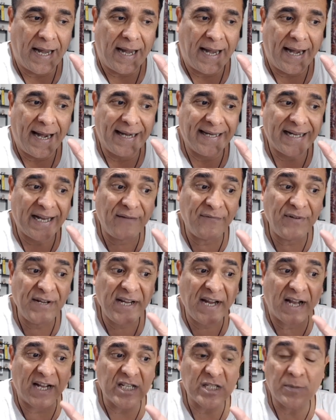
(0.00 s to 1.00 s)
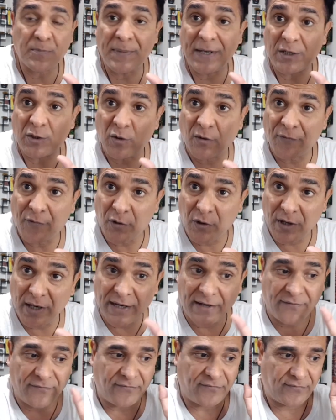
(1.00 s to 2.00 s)
at every aspect of your
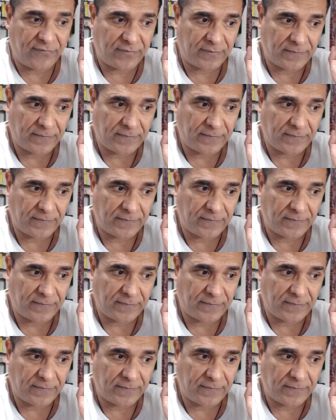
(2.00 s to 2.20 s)
life.